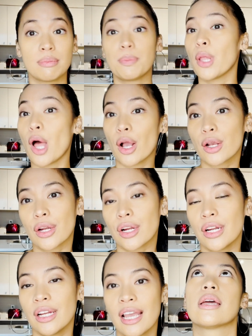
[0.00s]

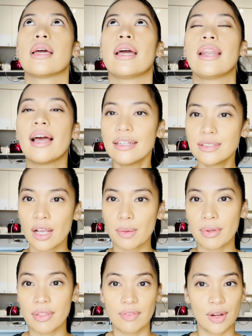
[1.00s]
blogger, and I talk
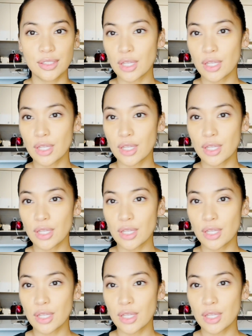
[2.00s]
about the various